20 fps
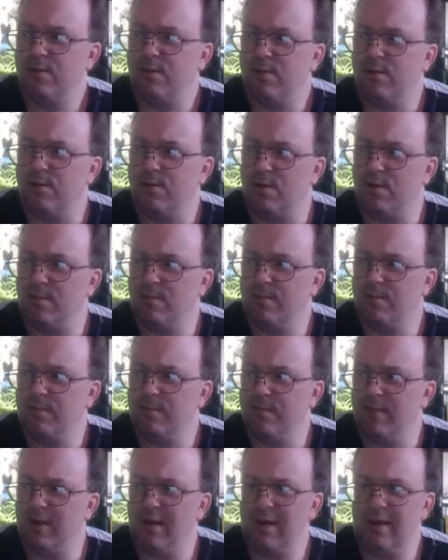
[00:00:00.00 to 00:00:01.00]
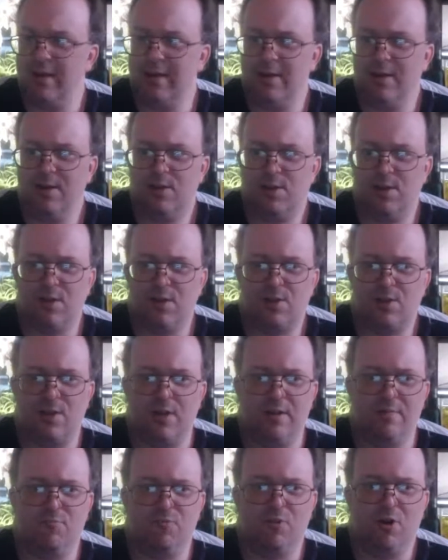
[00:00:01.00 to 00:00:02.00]
some lady
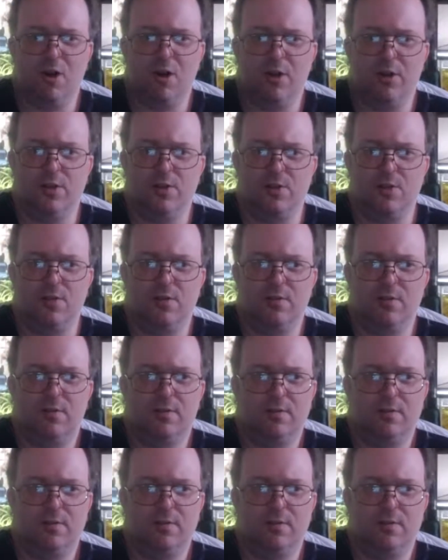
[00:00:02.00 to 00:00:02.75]
testing bras